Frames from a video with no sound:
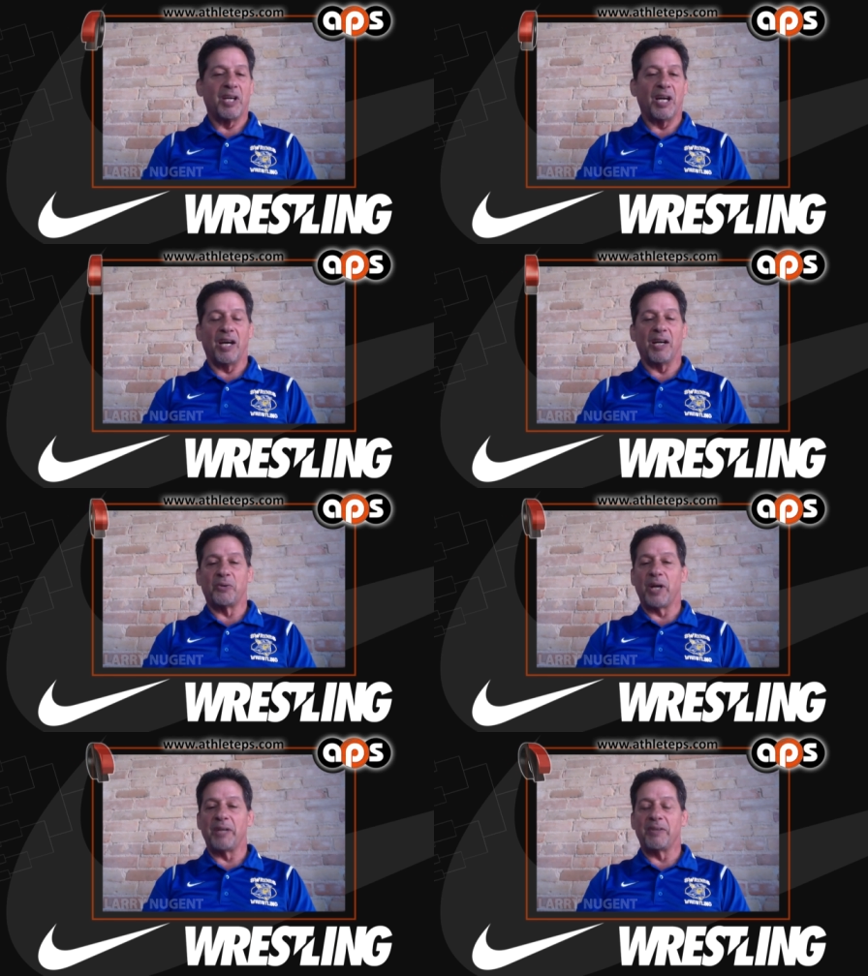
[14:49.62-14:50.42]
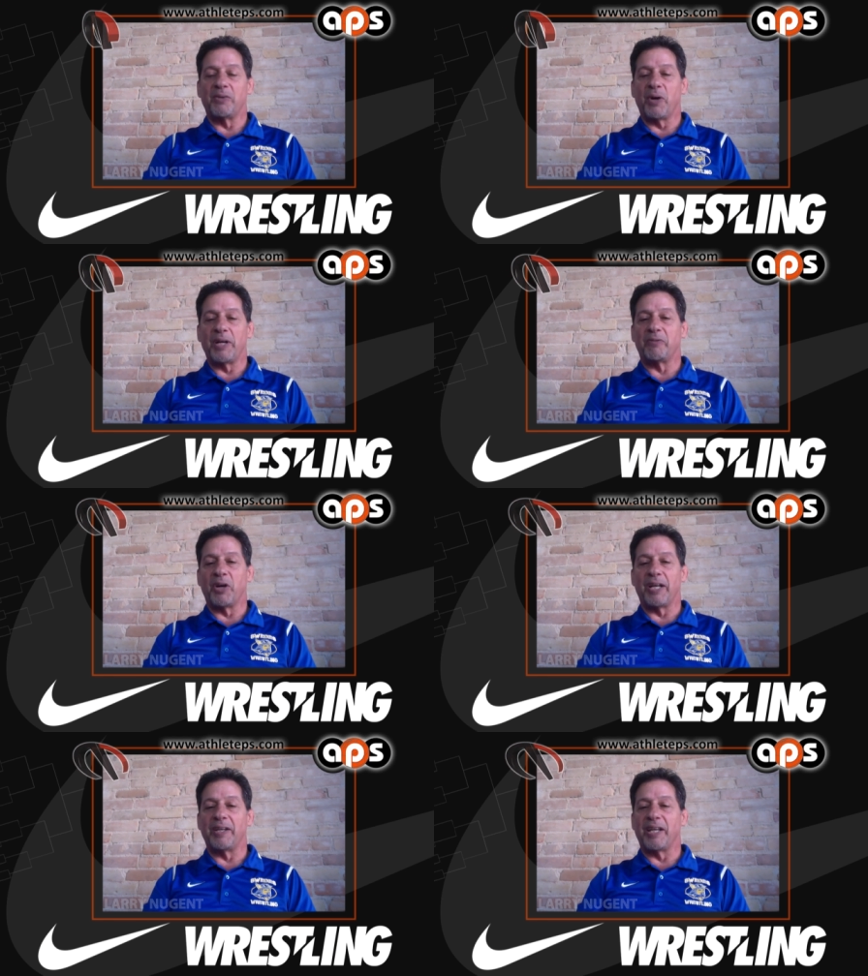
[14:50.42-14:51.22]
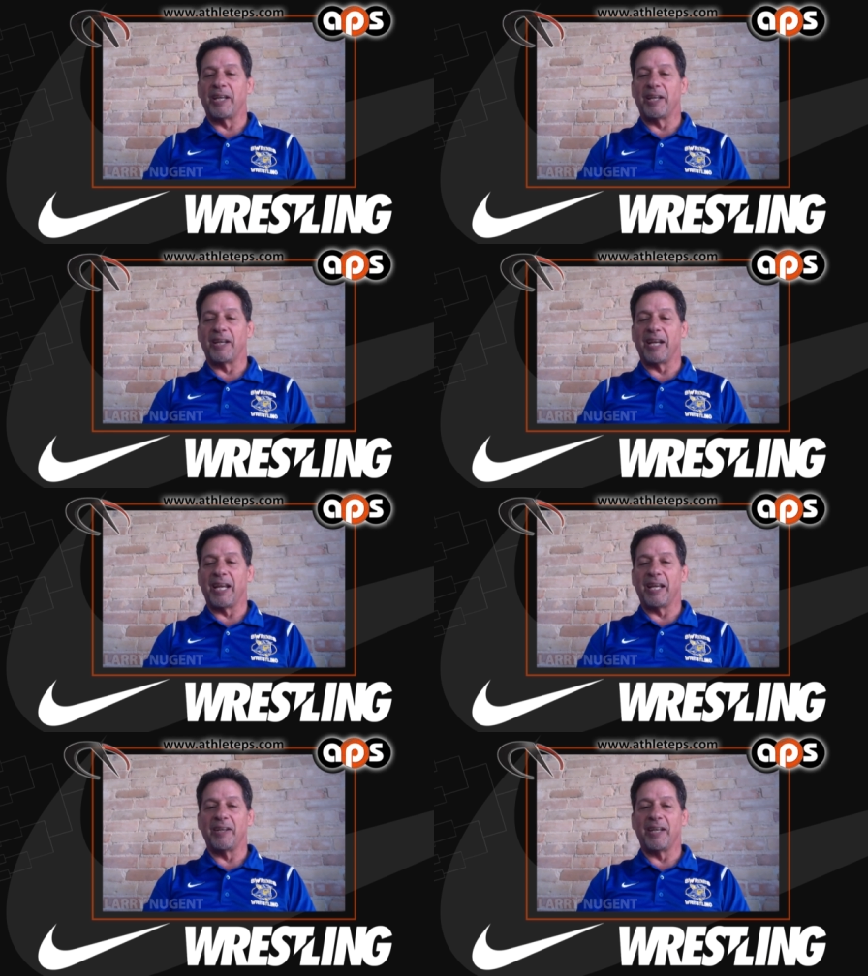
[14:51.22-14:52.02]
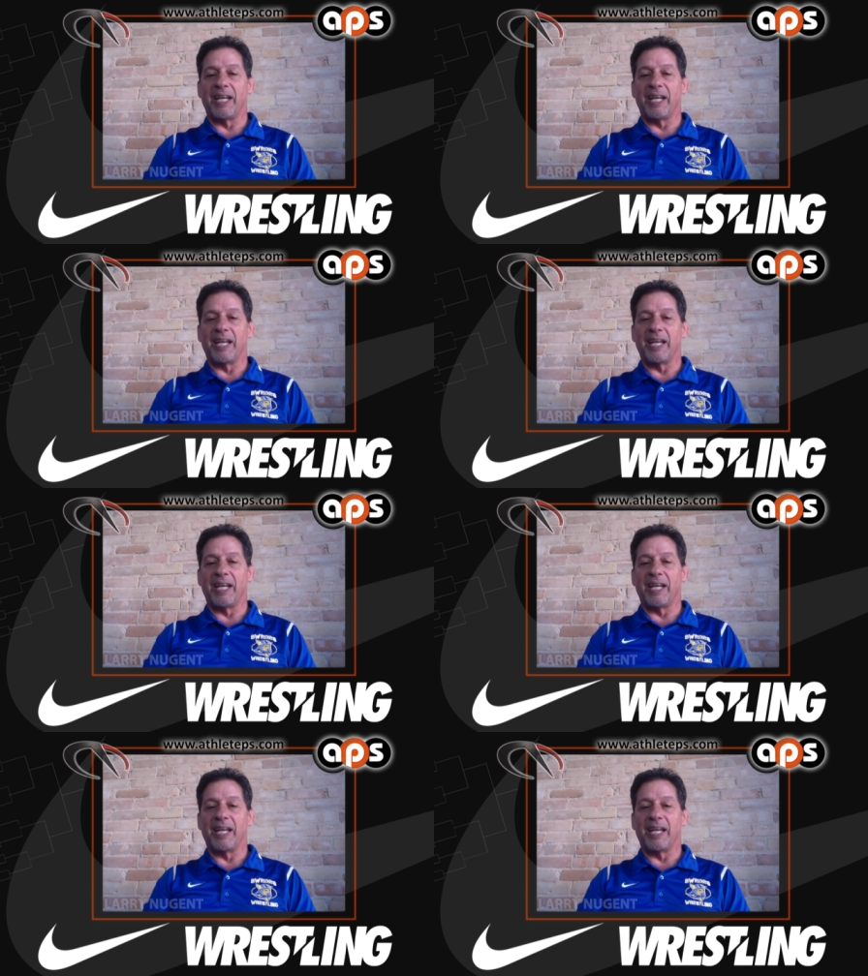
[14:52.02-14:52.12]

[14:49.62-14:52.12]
uh, great great friend, and and